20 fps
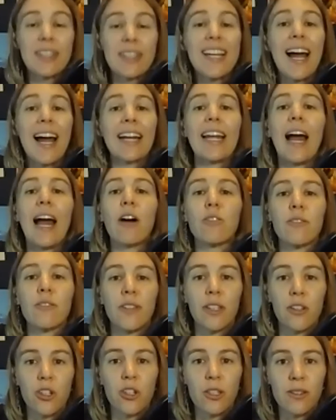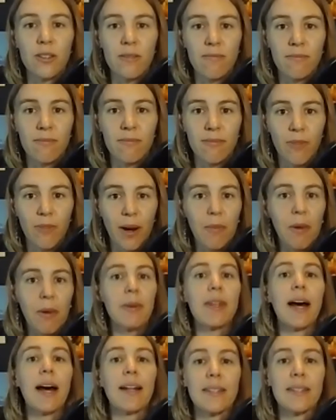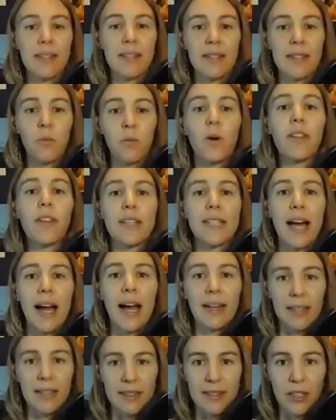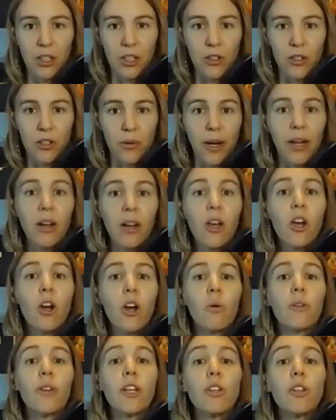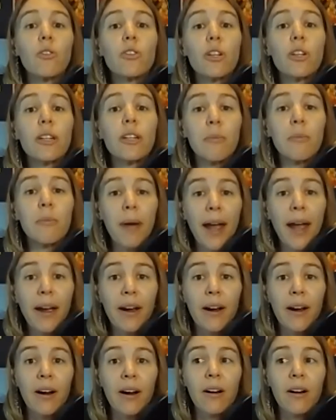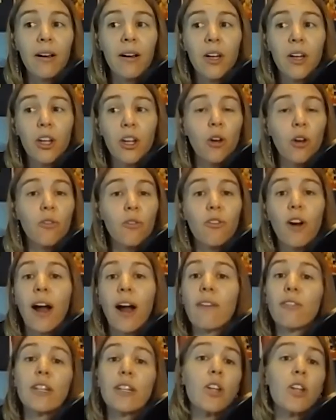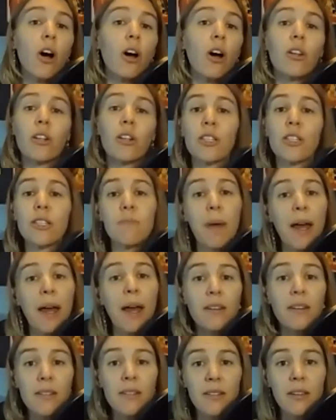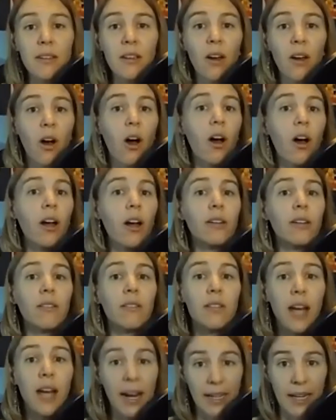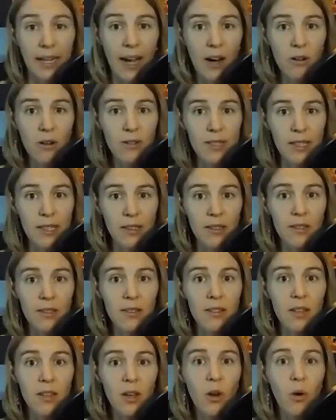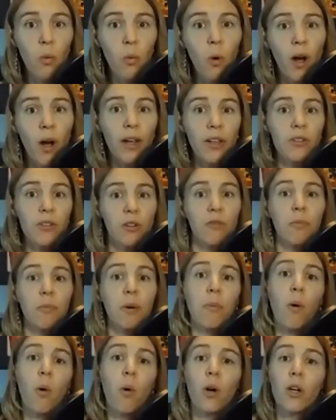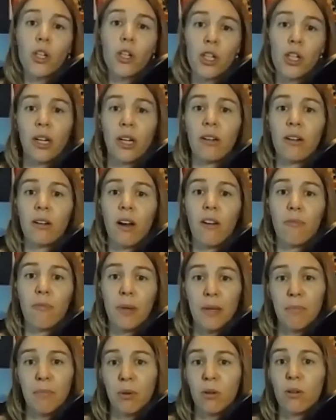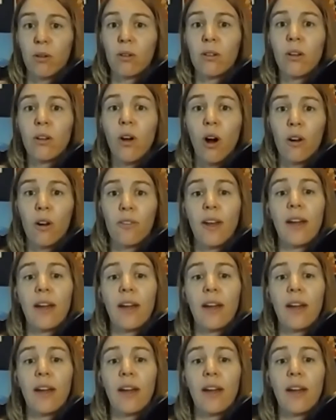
tiny house villages, right? Maybe that's one of the tactics that you're doing. Well, then you should compare, for every dollar spent on tiny houses, what sort of proportion of people are